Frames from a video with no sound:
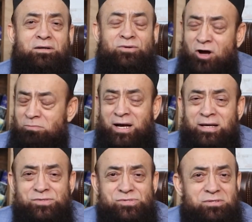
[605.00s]

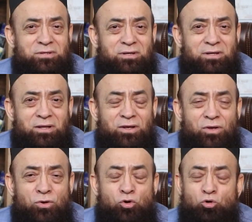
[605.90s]
traumas,
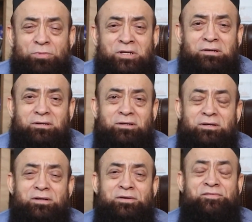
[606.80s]
human
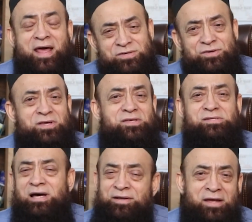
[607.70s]

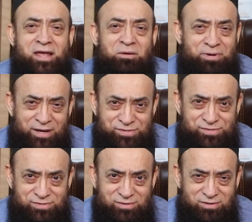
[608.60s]
tragedies are taking
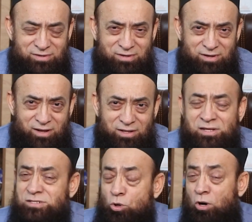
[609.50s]
place.
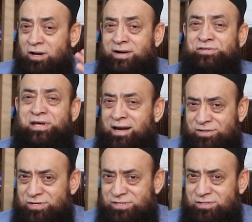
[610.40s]
These all are
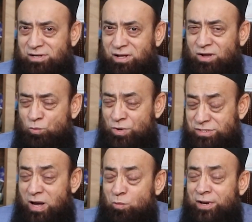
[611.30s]
challenges which
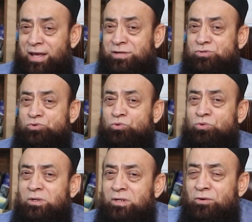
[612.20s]
someone has
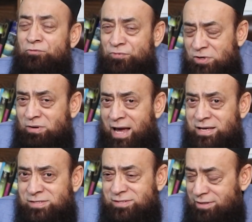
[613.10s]
to
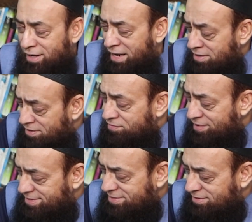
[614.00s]
visualize and
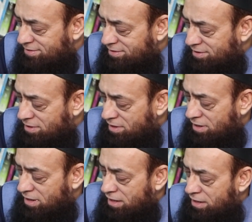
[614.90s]
address.
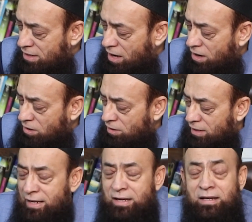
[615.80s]
Now,
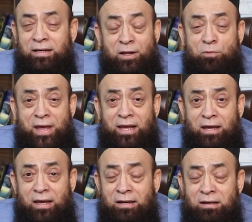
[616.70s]

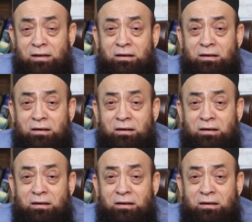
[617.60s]
living in